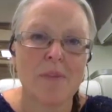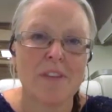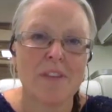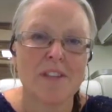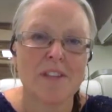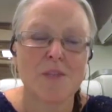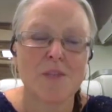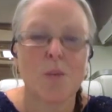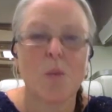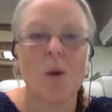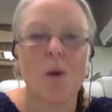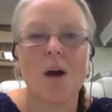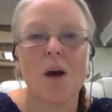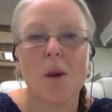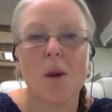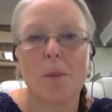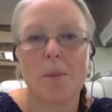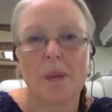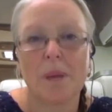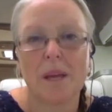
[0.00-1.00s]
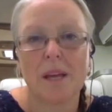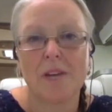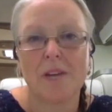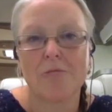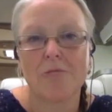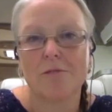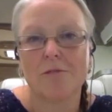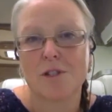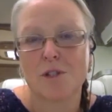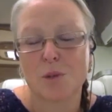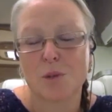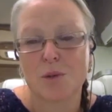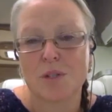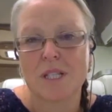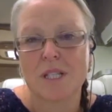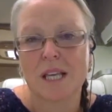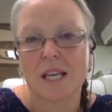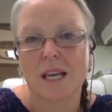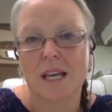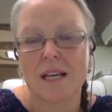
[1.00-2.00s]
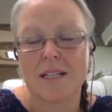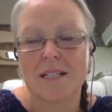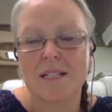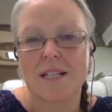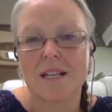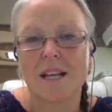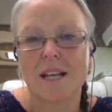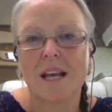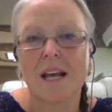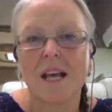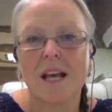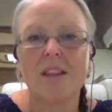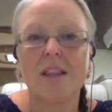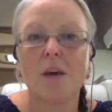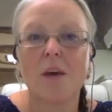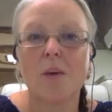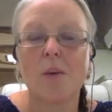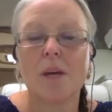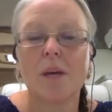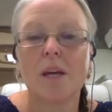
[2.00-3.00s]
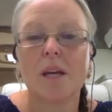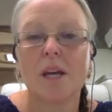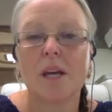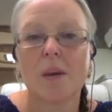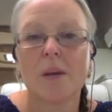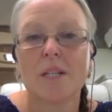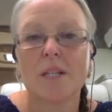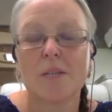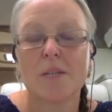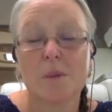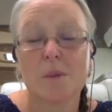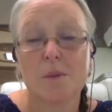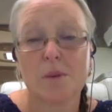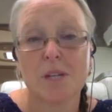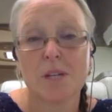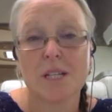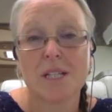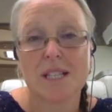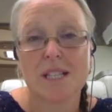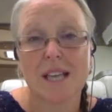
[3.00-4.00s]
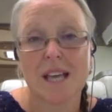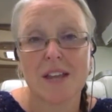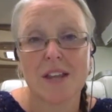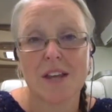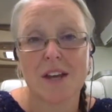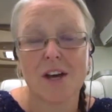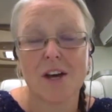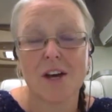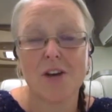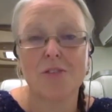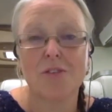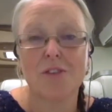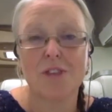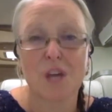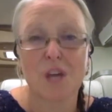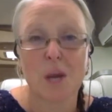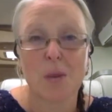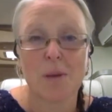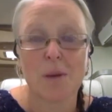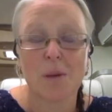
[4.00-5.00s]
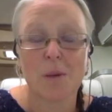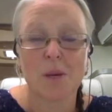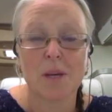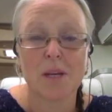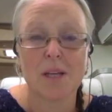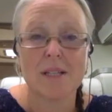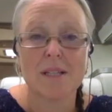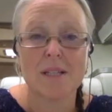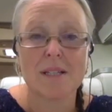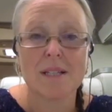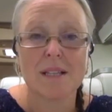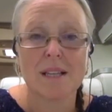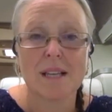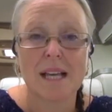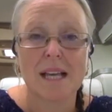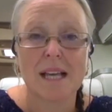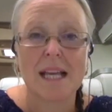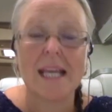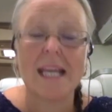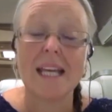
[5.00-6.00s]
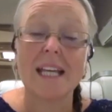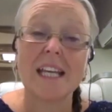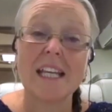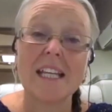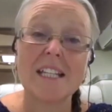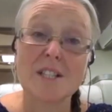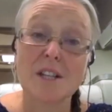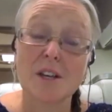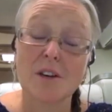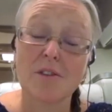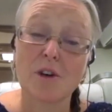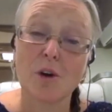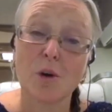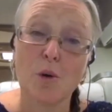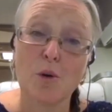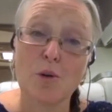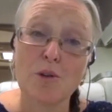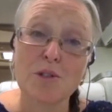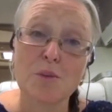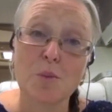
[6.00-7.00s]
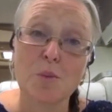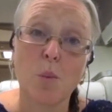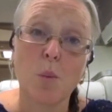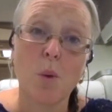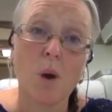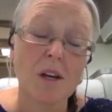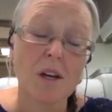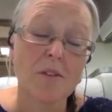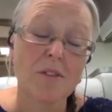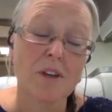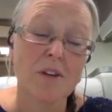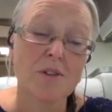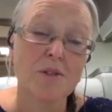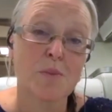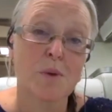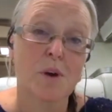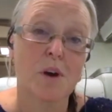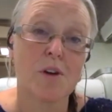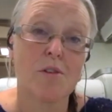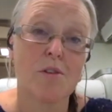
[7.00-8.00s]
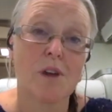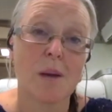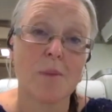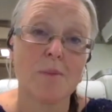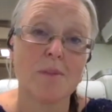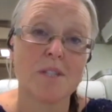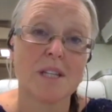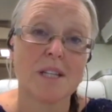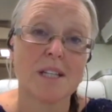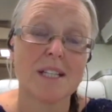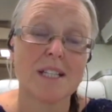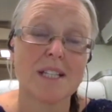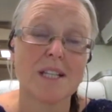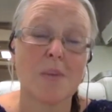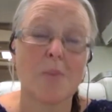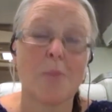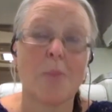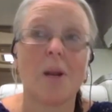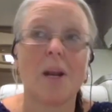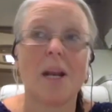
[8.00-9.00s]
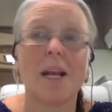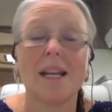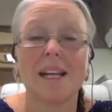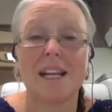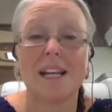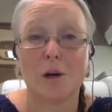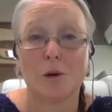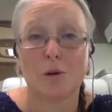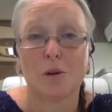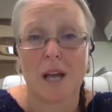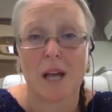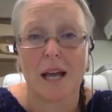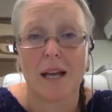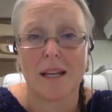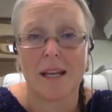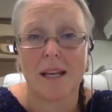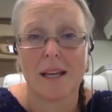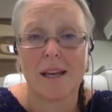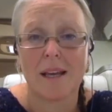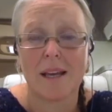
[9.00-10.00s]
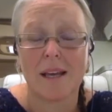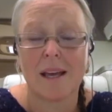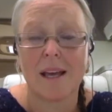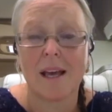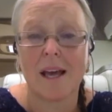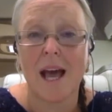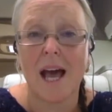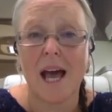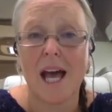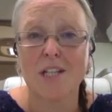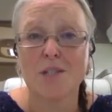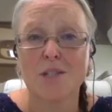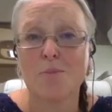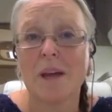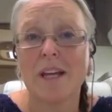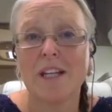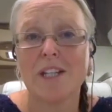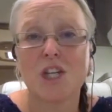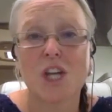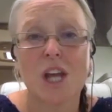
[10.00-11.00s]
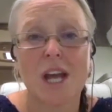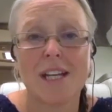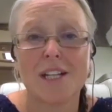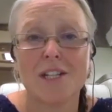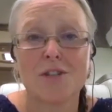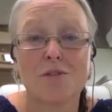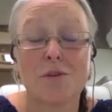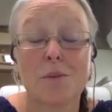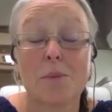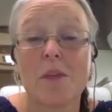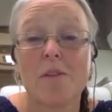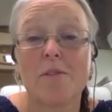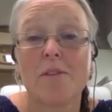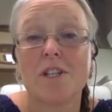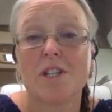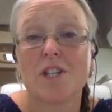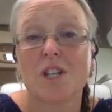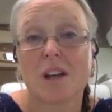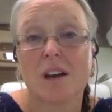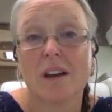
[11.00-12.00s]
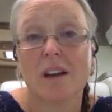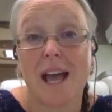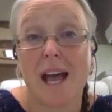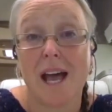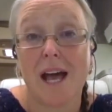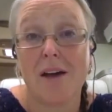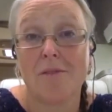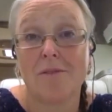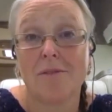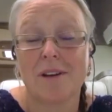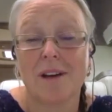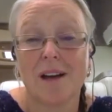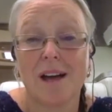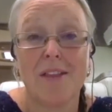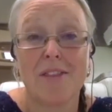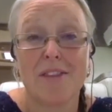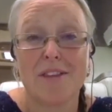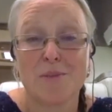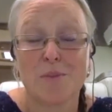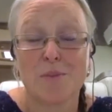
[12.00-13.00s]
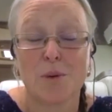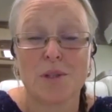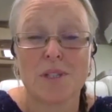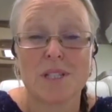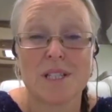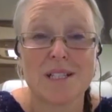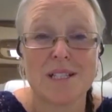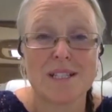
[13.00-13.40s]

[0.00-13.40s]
this Wellbeing Resource Kit that we're going to be putting together over the coming weeks. It is, of course, one of those programs that is completely organic and may change from the vision I have at this point in